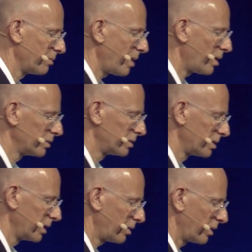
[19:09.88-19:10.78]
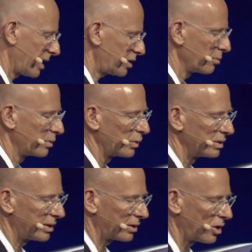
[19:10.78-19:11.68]
about the connection between
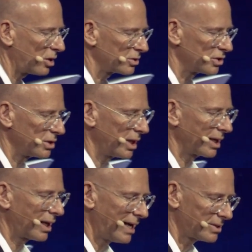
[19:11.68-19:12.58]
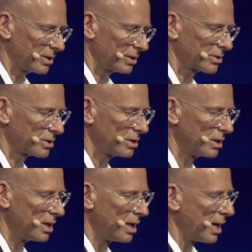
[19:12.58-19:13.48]
technology and classics.
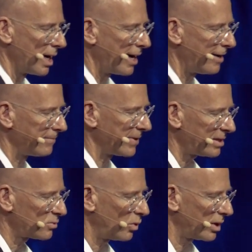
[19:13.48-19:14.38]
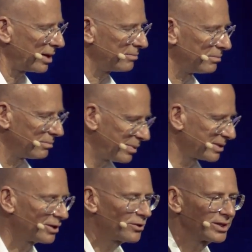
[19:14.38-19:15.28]
That's what I'm
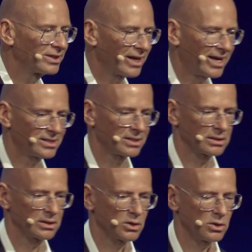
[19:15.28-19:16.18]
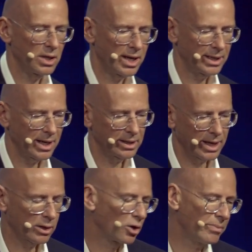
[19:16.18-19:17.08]
particularly interested. I
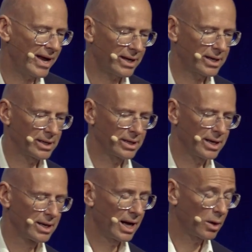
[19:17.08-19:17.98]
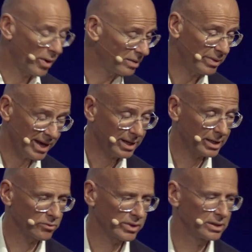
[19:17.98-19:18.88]
go back and I went back
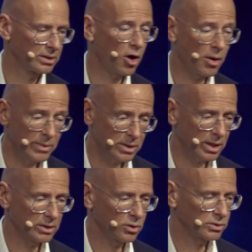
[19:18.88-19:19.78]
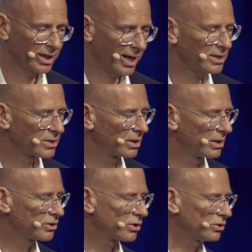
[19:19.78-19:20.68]
and read Homer and all the classic
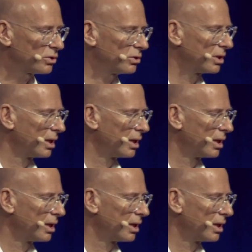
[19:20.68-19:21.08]
literature